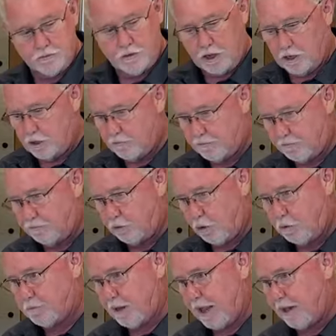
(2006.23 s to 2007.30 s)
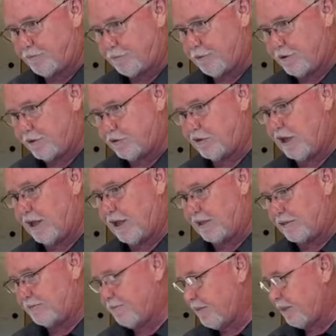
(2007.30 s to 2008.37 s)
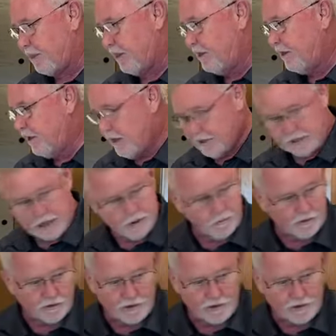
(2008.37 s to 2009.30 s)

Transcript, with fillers: uh, floor plan for this length. Okay, we